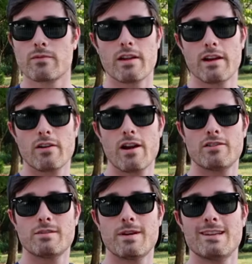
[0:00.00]
like right
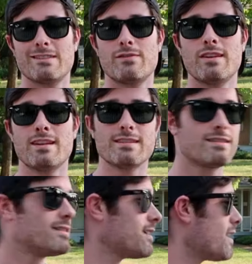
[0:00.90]
on somebody's
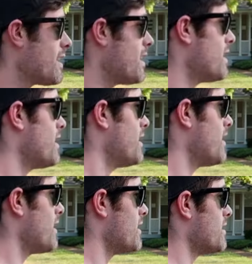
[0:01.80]
fence and
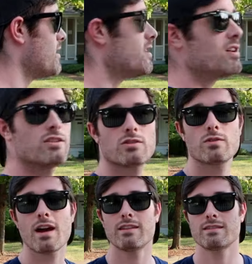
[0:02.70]
just
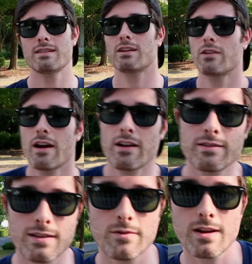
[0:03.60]
riding this thing
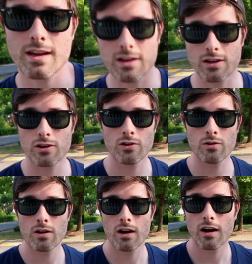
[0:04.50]
around and seeing what it can
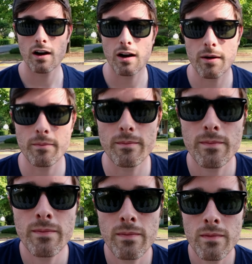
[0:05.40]
do.
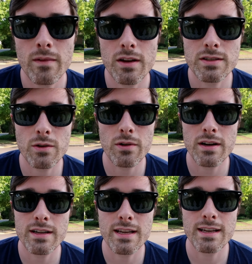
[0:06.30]
Also
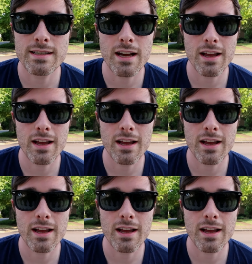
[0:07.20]
wanted to test